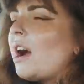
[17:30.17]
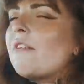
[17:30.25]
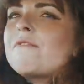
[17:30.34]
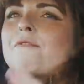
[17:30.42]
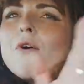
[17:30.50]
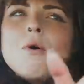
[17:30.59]
I
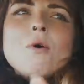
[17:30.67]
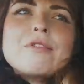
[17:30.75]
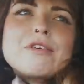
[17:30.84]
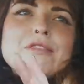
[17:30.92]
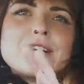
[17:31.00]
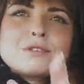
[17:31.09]
thought
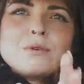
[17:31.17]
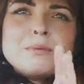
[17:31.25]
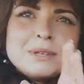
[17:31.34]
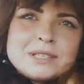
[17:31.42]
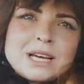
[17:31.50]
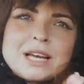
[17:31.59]
that that's what my
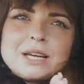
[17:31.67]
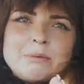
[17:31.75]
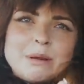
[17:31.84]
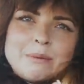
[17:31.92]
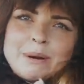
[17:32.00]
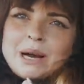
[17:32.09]
Saturday would
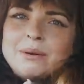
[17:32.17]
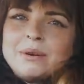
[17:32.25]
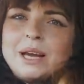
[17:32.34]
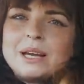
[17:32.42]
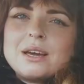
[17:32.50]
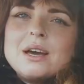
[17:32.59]
be about.
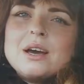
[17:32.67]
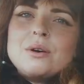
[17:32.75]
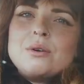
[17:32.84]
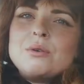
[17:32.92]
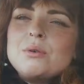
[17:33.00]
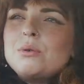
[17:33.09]
Like,
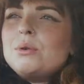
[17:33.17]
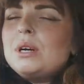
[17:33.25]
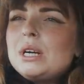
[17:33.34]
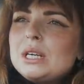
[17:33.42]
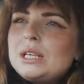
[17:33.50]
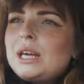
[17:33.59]
oh
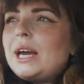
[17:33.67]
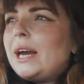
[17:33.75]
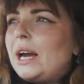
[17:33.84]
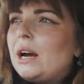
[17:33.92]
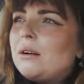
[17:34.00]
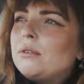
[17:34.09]

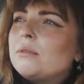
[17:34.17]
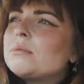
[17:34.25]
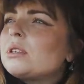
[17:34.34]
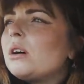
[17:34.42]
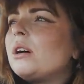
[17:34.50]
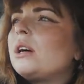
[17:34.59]
yeah, oh I'm
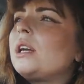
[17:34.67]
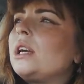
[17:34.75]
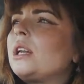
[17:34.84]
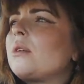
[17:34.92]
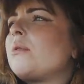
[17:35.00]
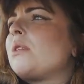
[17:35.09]

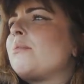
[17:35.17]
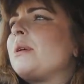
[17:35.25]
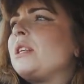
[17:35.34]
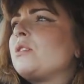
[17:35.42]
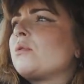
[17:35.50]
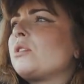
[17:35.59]
tired, I want to
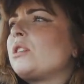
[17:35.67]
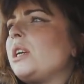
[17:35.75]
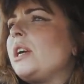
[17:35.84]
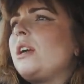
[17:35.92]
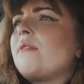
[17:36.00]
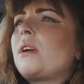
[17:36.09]
binge watch
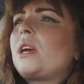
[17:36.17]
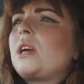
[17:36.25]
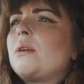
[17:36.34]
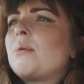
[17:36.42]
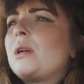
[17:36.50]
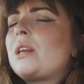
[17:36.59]

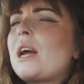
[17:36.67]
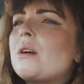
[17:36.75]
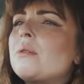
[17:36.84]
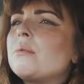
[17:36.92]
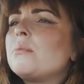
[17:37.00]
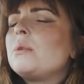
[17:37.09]
TV. But
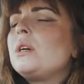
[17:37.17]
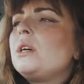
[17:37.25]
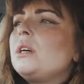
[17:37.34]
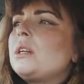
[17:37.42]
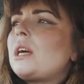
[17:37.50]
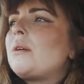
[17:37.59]
now
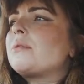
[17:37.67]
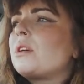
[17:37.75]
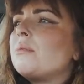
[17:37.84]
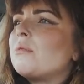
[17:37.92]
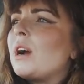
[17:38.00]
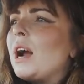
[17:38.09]
it's
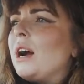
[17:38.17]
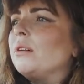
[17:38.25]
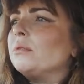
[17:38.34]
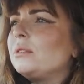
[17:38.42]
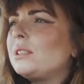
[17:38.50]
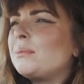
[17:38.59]
come
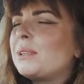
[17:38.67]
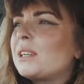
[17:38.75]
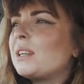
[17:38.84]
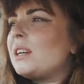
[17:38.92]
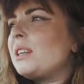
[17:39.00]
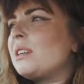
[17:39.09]
round, I'm like,
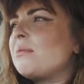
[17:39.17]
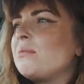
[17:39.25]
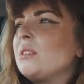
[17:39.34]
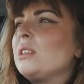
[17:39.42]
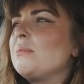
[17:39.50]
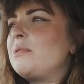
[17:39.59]
I don't
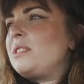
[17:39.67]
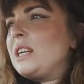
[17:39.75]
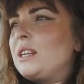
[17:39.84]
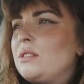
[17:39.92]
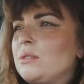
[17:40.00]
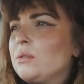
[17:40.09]
want to sit
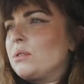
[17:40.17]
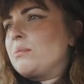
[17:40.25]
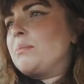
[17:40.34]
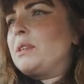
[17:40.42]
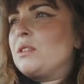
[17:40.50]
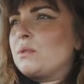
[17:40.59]
indoors and
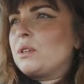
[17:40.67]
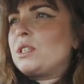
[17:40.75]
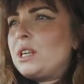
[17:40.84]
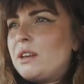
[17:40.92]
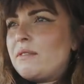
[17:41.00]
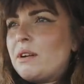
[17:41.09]
binge watch
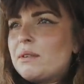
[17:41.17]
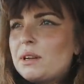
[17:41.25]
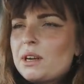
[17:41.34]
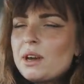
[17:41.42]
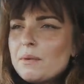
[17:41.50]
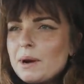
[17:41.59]
TV. I want
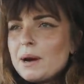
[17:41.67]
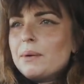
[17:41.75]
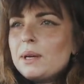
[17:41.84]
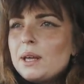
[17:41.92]
to go out.